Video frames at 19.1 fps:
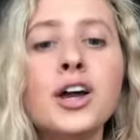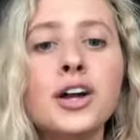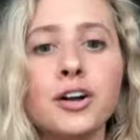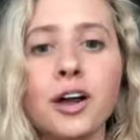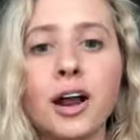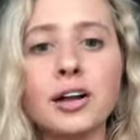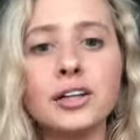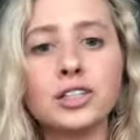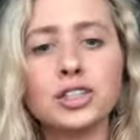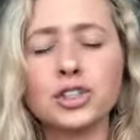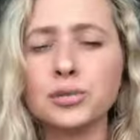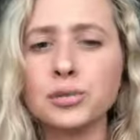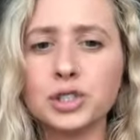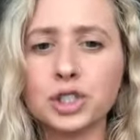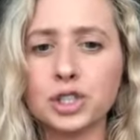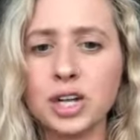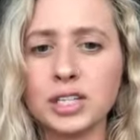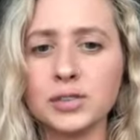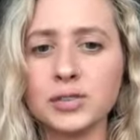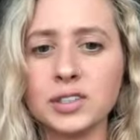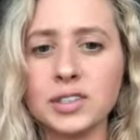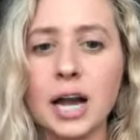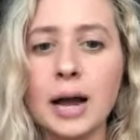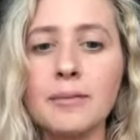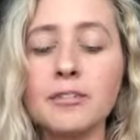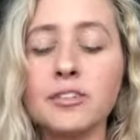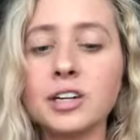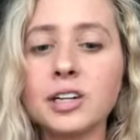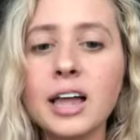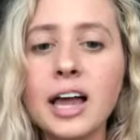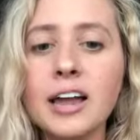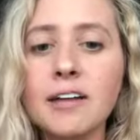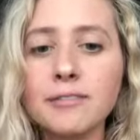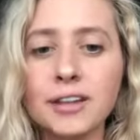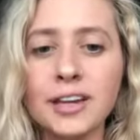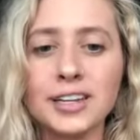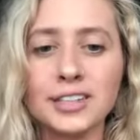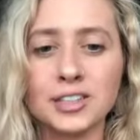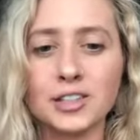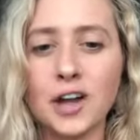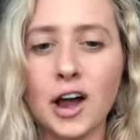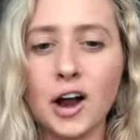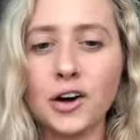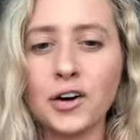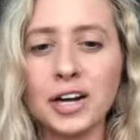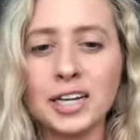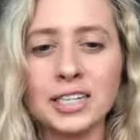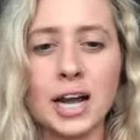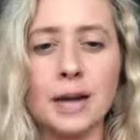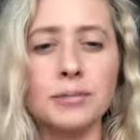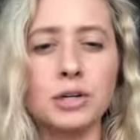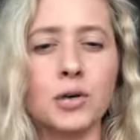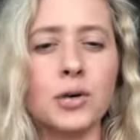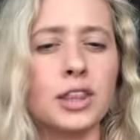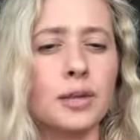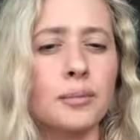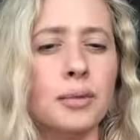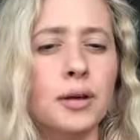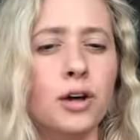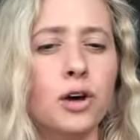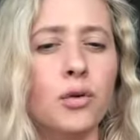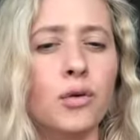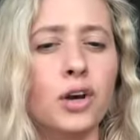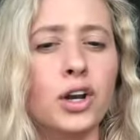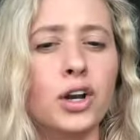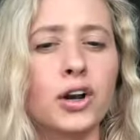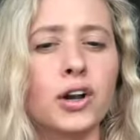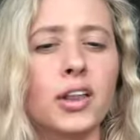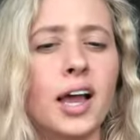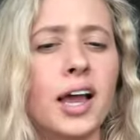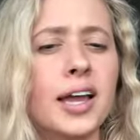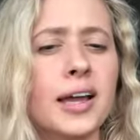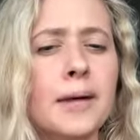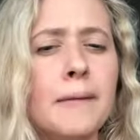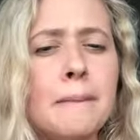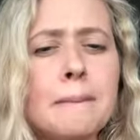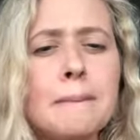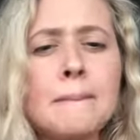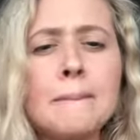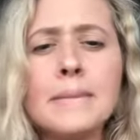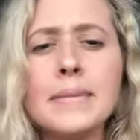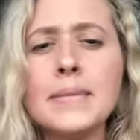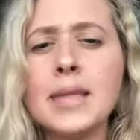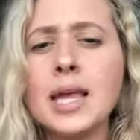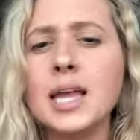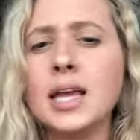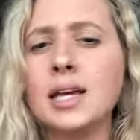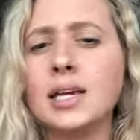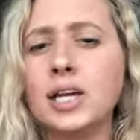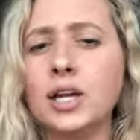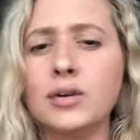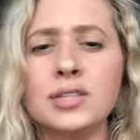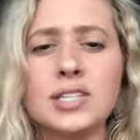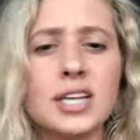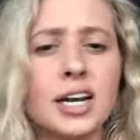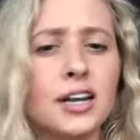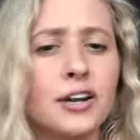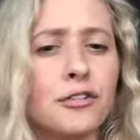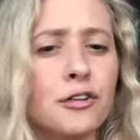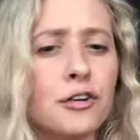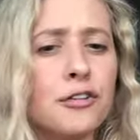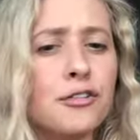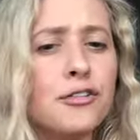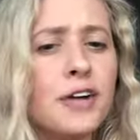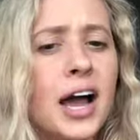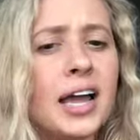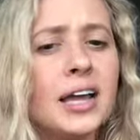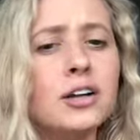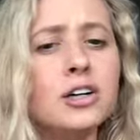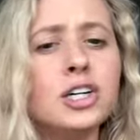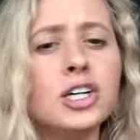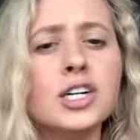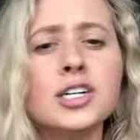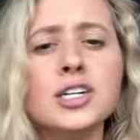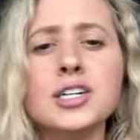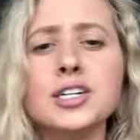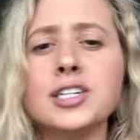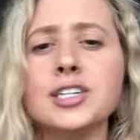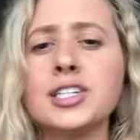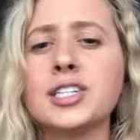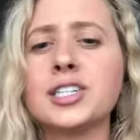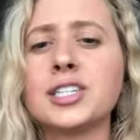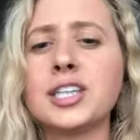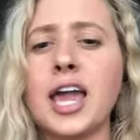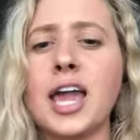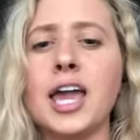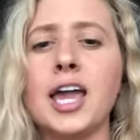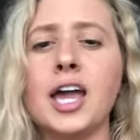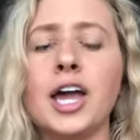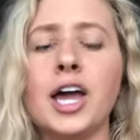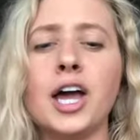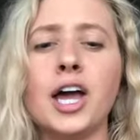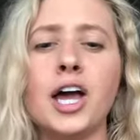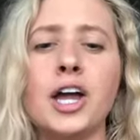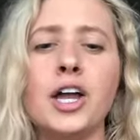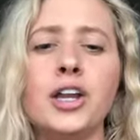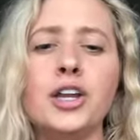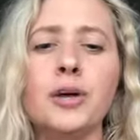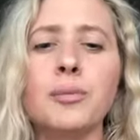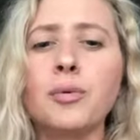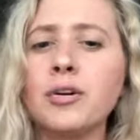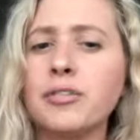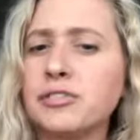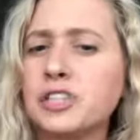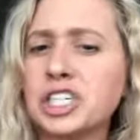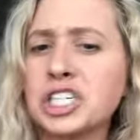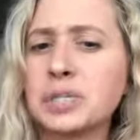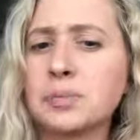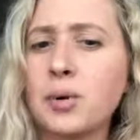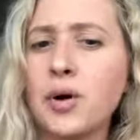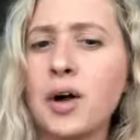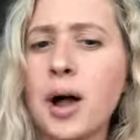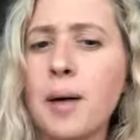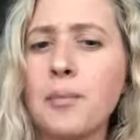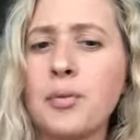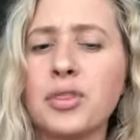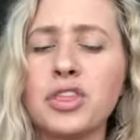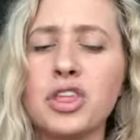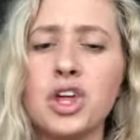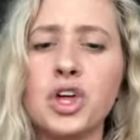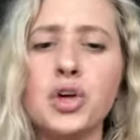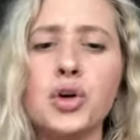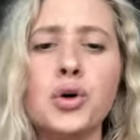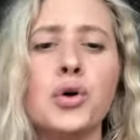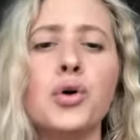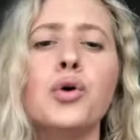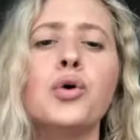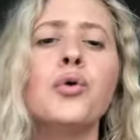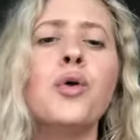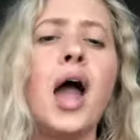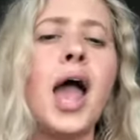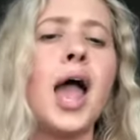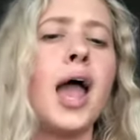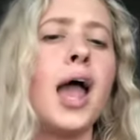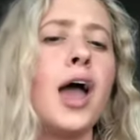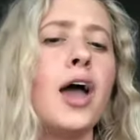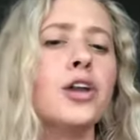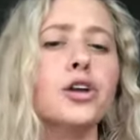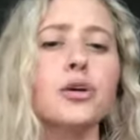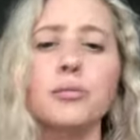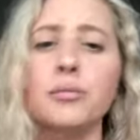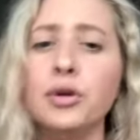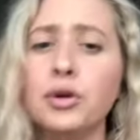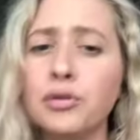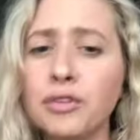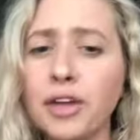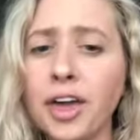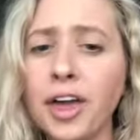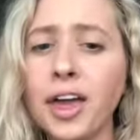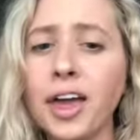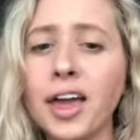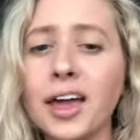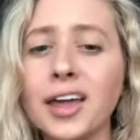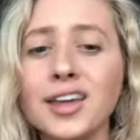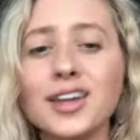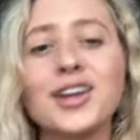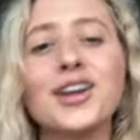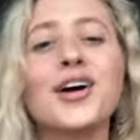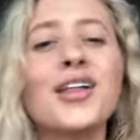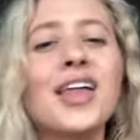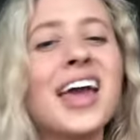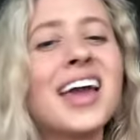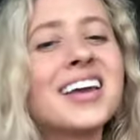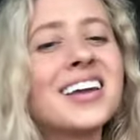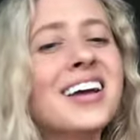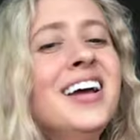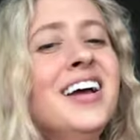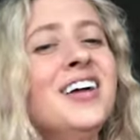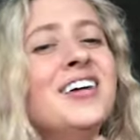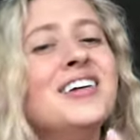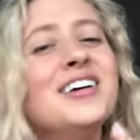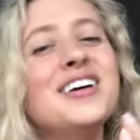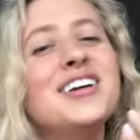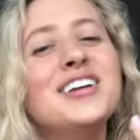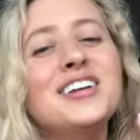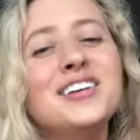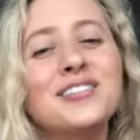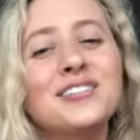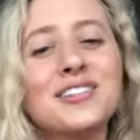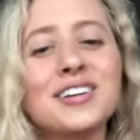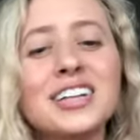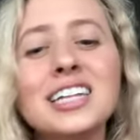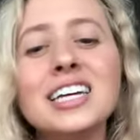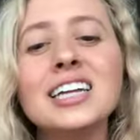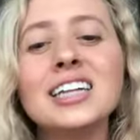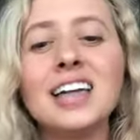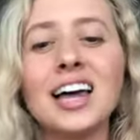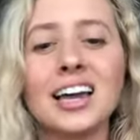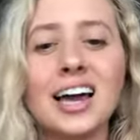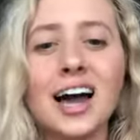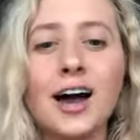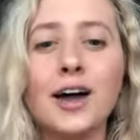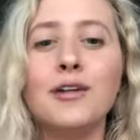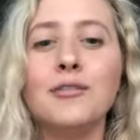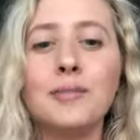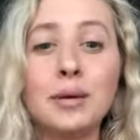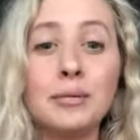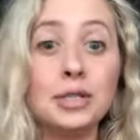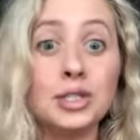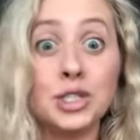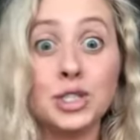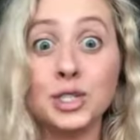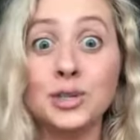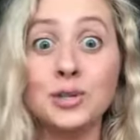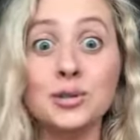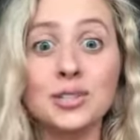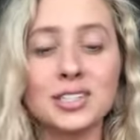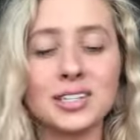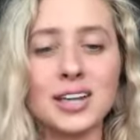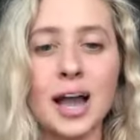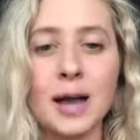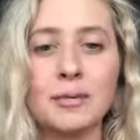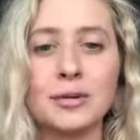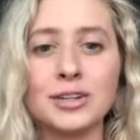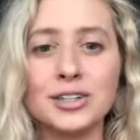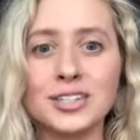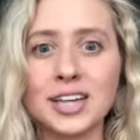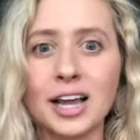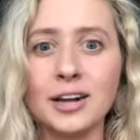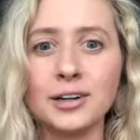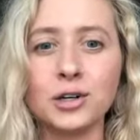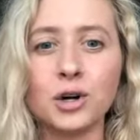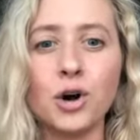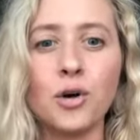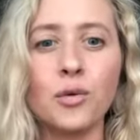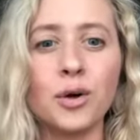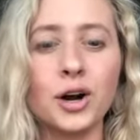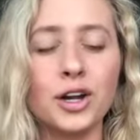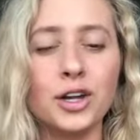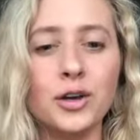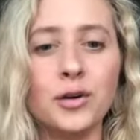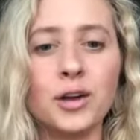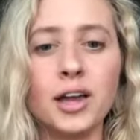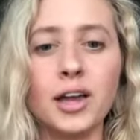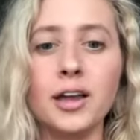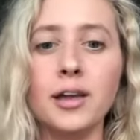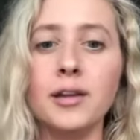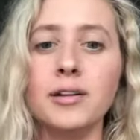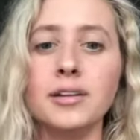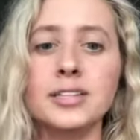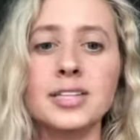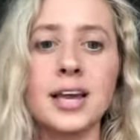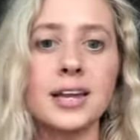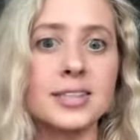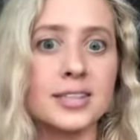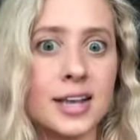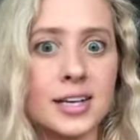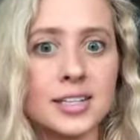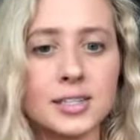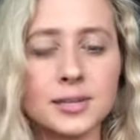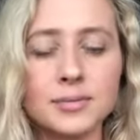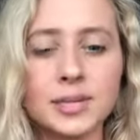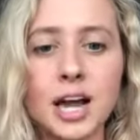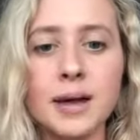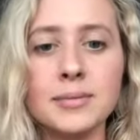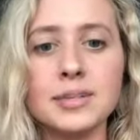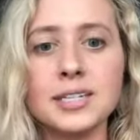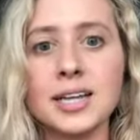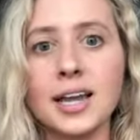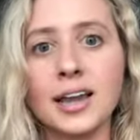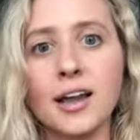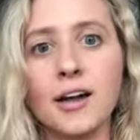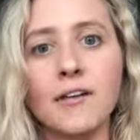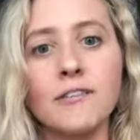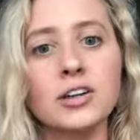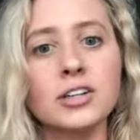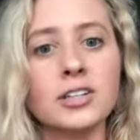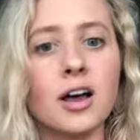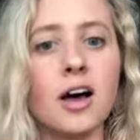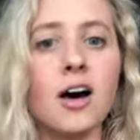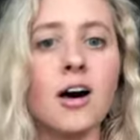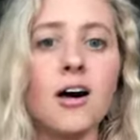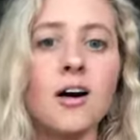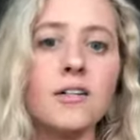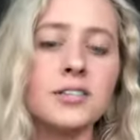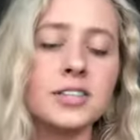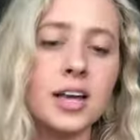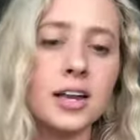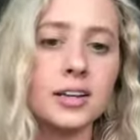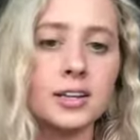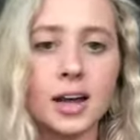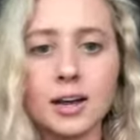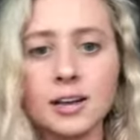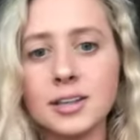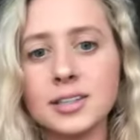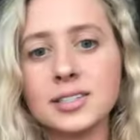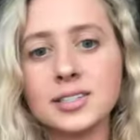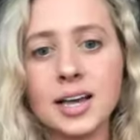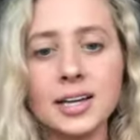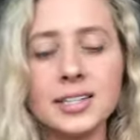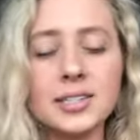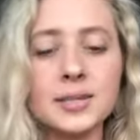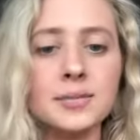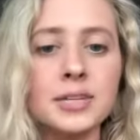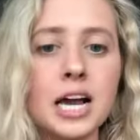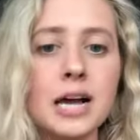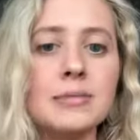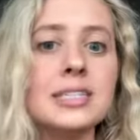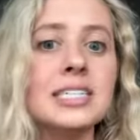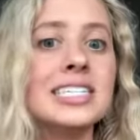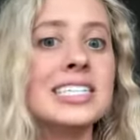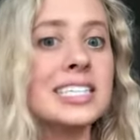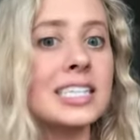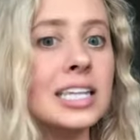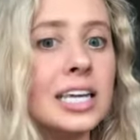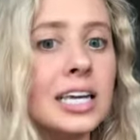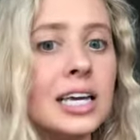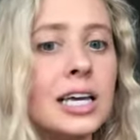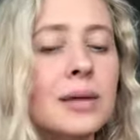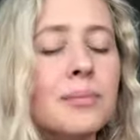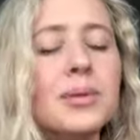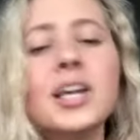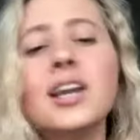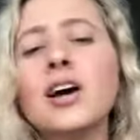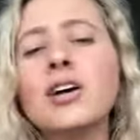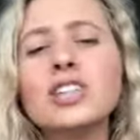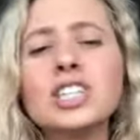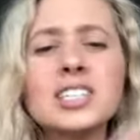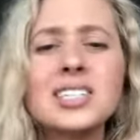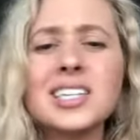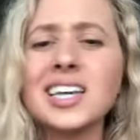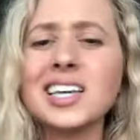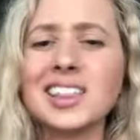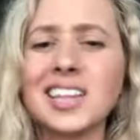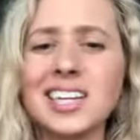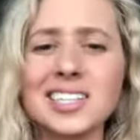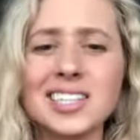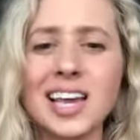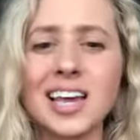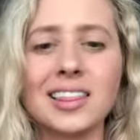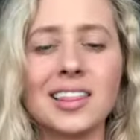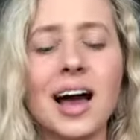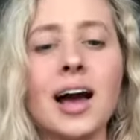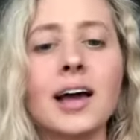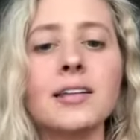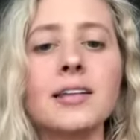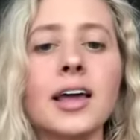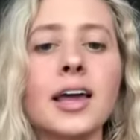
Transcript: You're not in a super stressful time of your life. Like it's not a great time to quit the pill when you're like you know, studying for finals and your boyfriend just broke up with you and you're moving, you know, like really like kind of maybe choose a time on your schedule where you can set aside some time to take care of yourself, set aside some time to sleep, you know, just like things like that.